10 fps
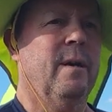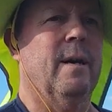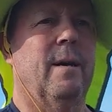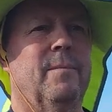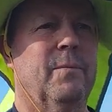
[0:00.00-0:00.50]

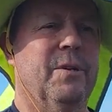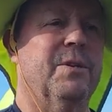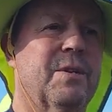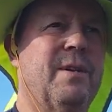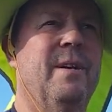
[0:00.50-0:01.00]
um, which
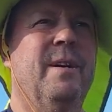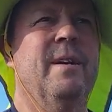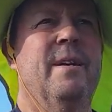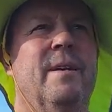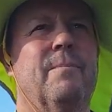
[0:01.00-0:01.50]
is
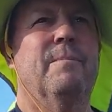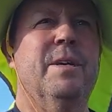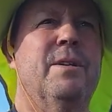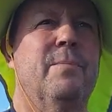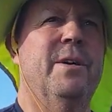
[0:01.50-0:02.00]

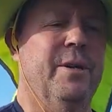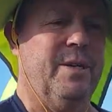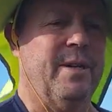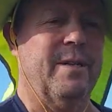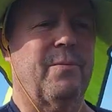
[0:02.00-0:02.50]
being
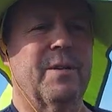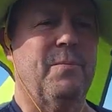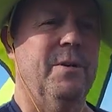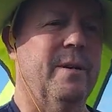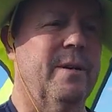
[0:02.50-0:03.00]
diminished as we
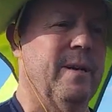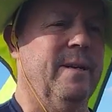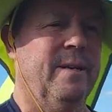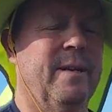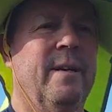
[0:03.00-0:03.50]
speak. Uh,
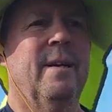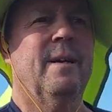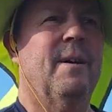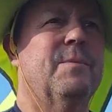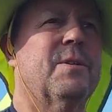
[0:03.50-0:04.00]

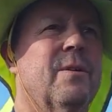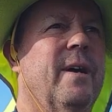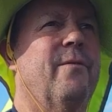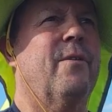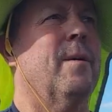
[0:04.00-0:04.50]
I'm still
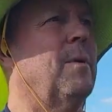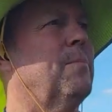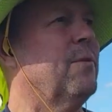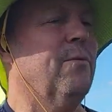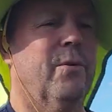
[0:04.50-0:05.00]
got to come
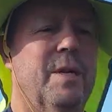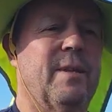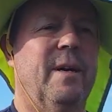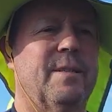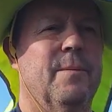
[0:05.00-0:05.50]
up with forty
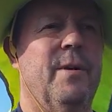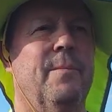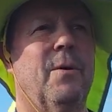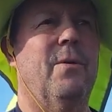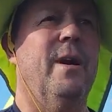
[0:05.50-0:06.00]
thousand dollars to pay
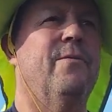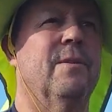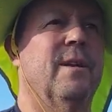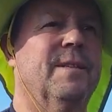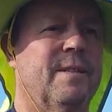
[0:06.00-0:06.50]
my wife
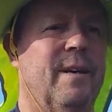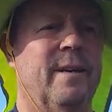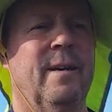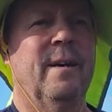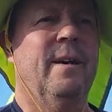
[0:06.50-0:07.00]
unless I,
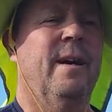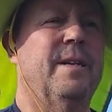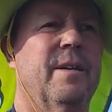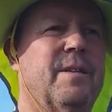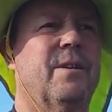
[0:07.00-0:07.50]
I
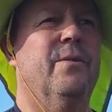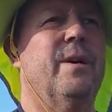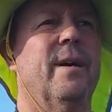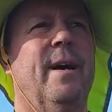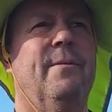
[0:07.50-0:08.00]

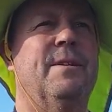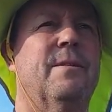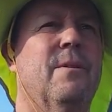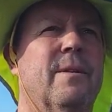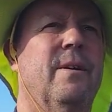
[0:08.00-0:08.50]
disagree. I haven't
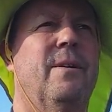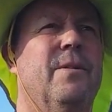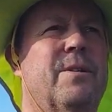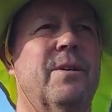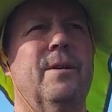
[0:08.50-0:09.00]
looked at all
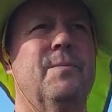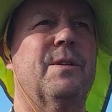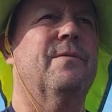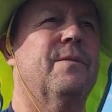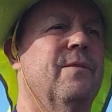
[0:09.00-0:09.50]
the terms
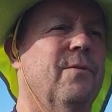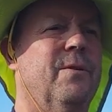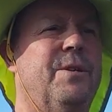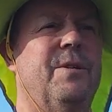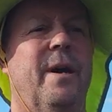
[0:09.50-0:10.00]
of the
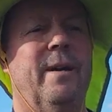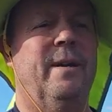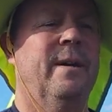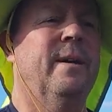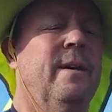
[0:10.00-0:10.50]
divorce yet.
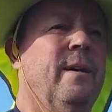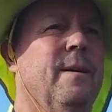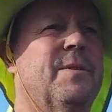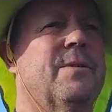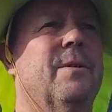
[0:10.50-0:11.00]

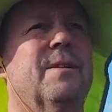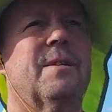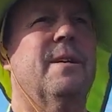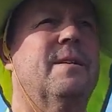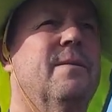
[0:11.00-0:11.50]
I'm still
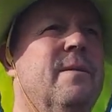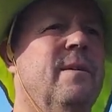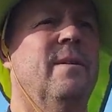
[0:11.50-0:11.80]
assessing